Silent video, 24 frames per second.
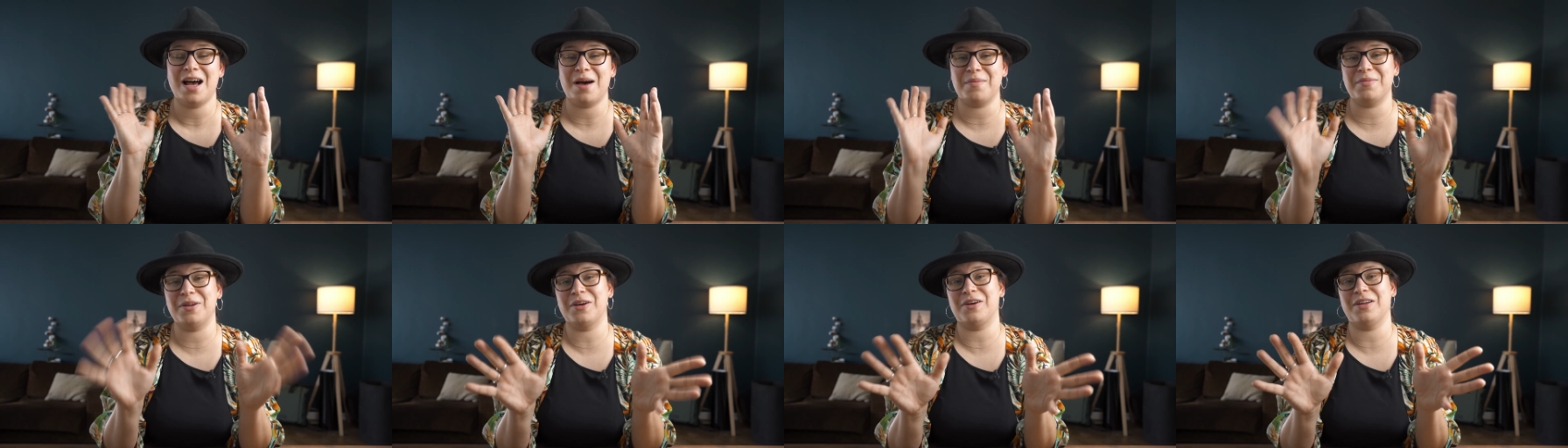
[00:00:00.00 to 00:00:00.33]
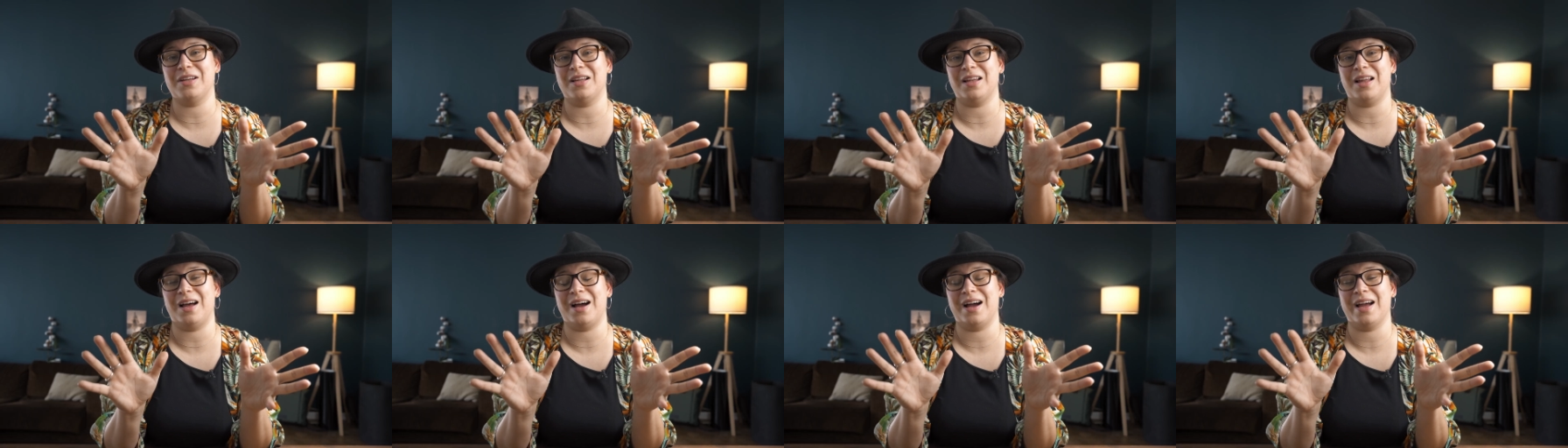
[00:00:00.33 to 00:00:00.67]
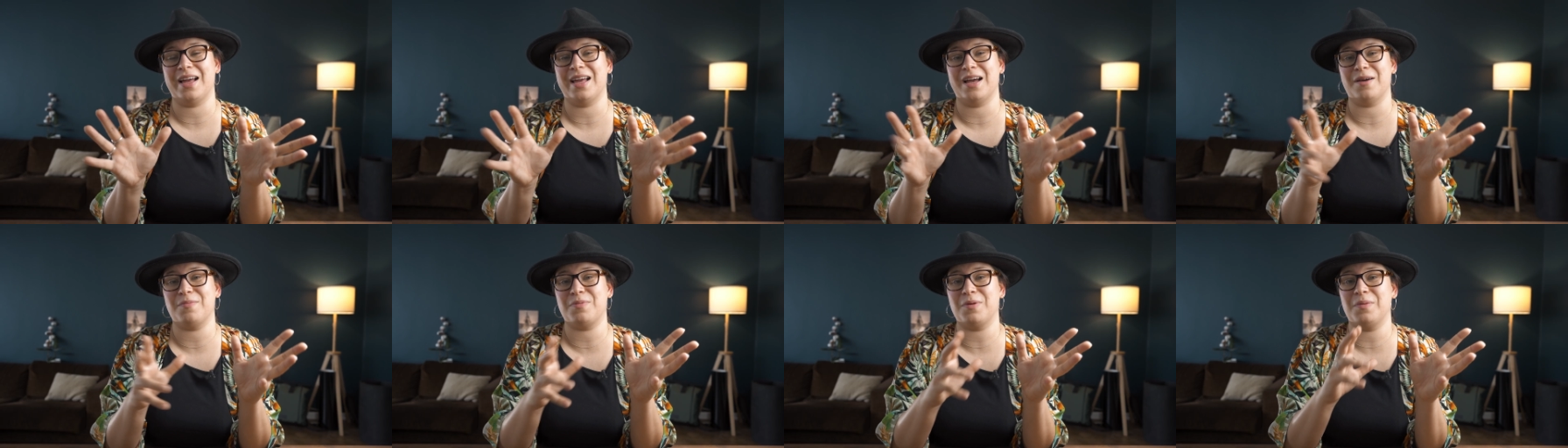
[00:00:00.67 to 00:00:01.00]
I'm not gonna
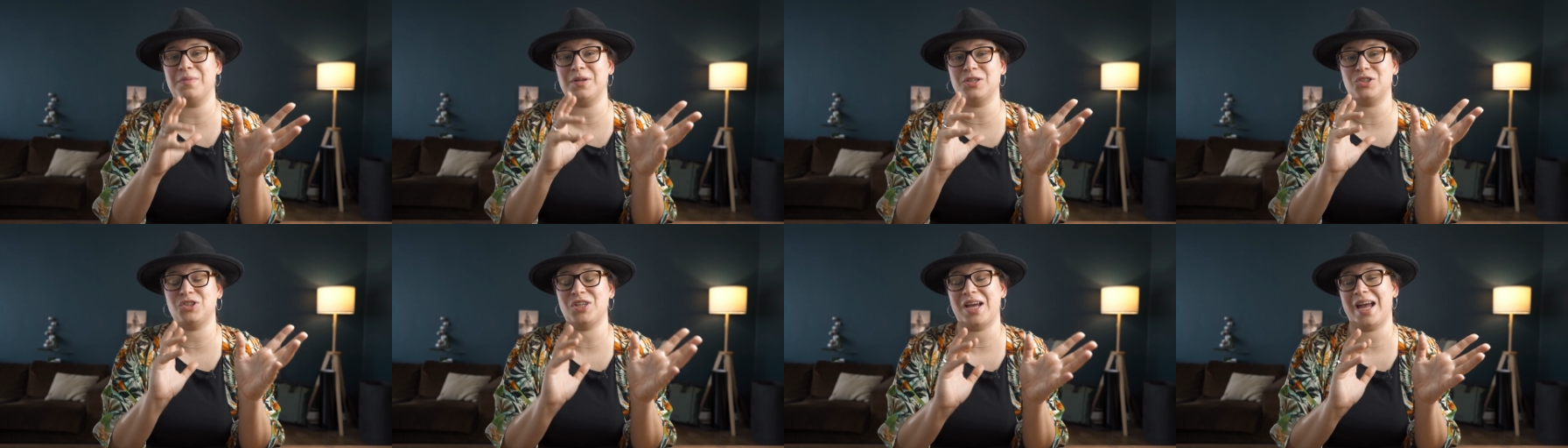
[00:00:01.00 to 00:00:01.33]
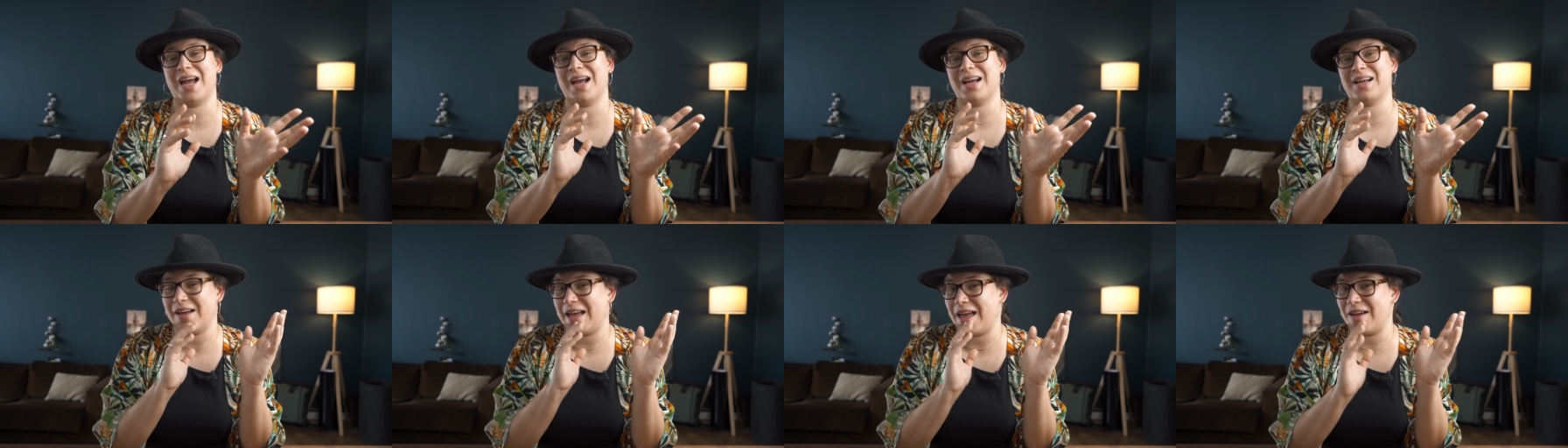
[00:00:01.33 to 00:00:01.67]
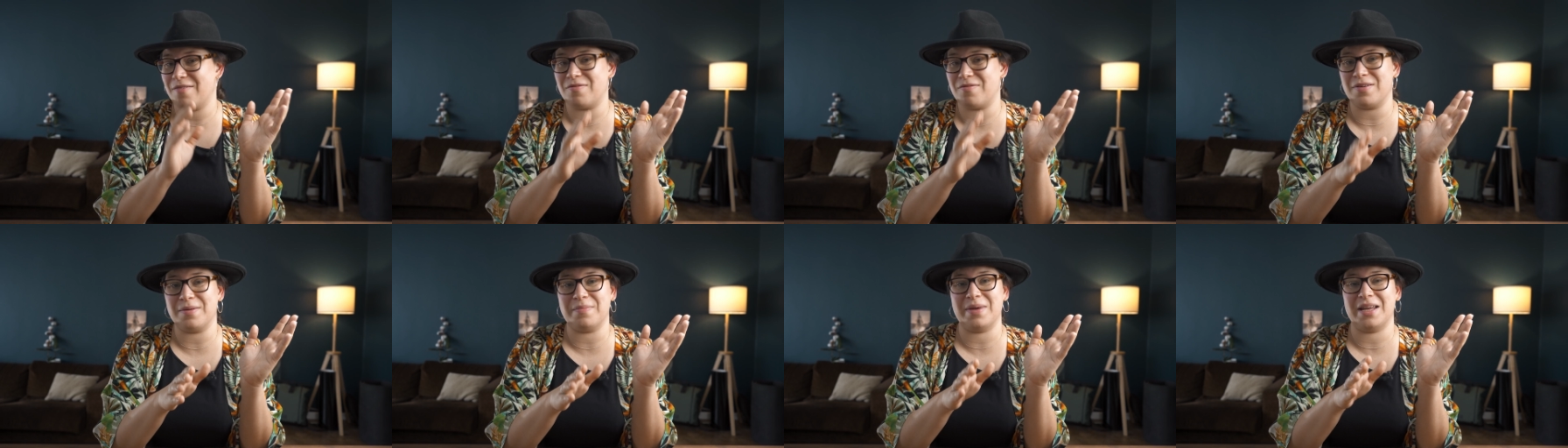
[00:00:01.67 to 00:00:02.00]
lie, I probably check
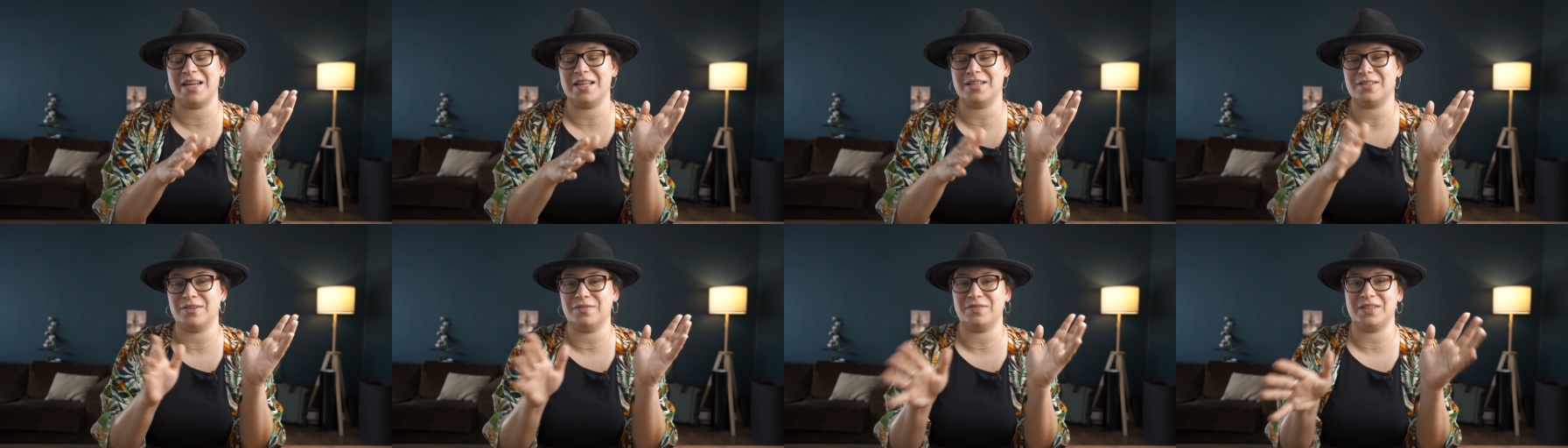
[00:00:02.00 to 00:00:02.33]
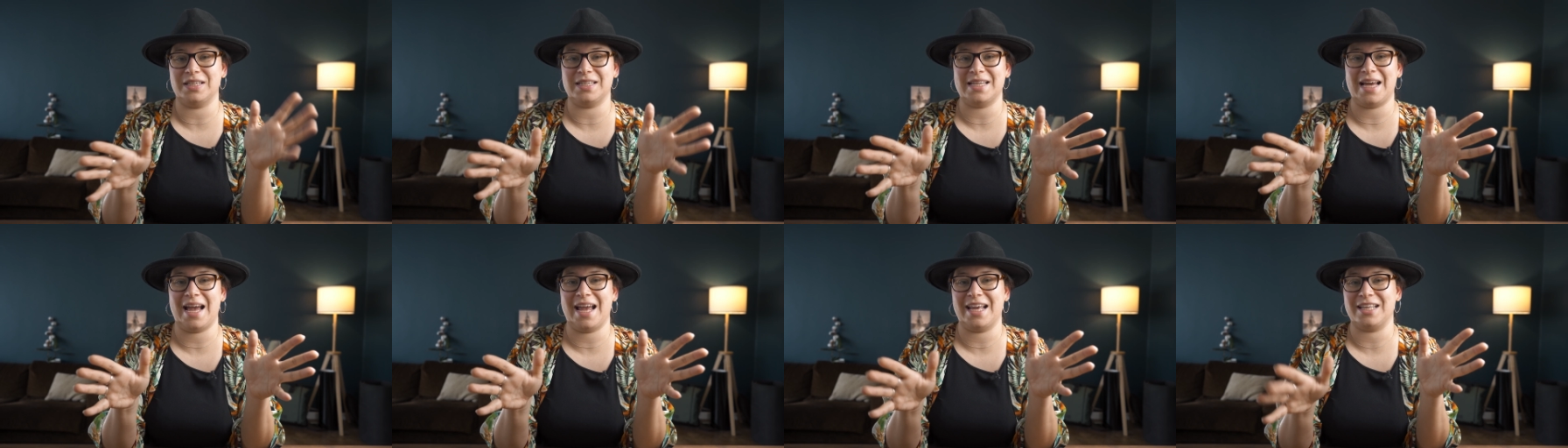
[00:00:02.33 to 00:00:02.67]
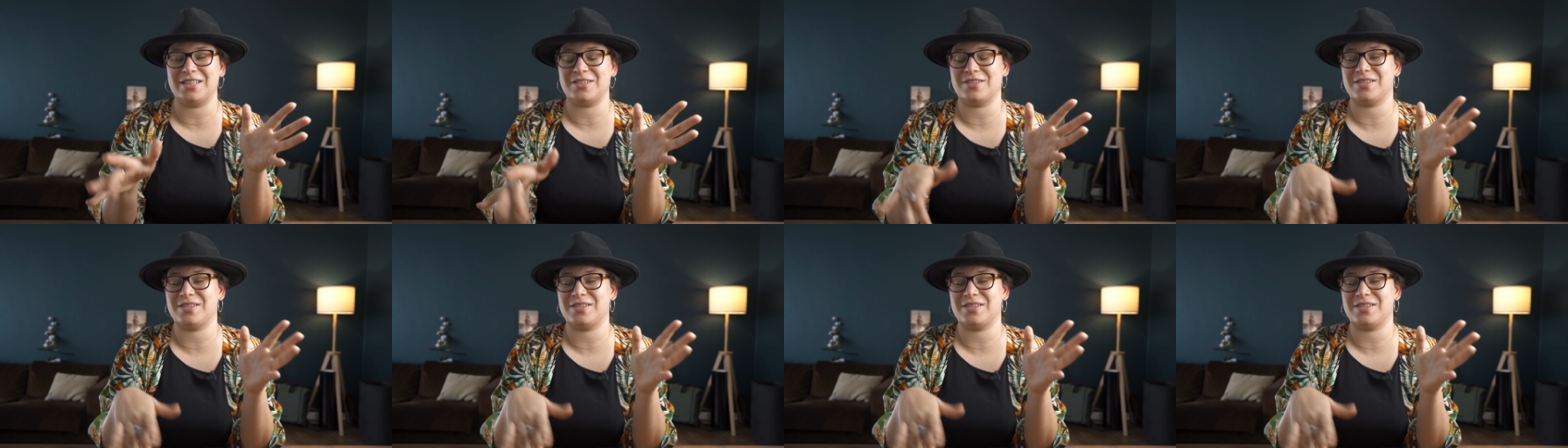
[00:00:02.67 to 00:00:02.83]
every minute of the day